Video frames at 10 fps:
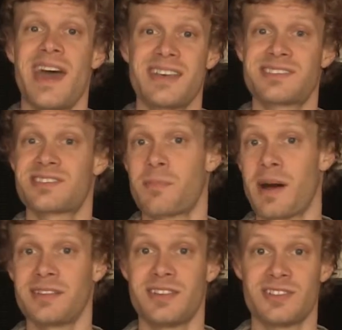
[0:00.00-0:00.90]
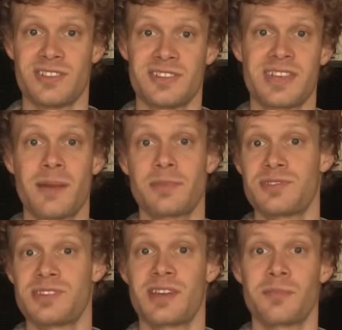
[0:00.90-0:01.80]
asks a politician to stop
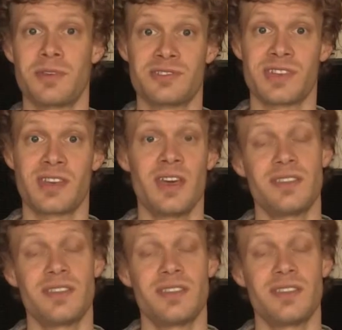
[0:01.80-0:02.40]
using their music,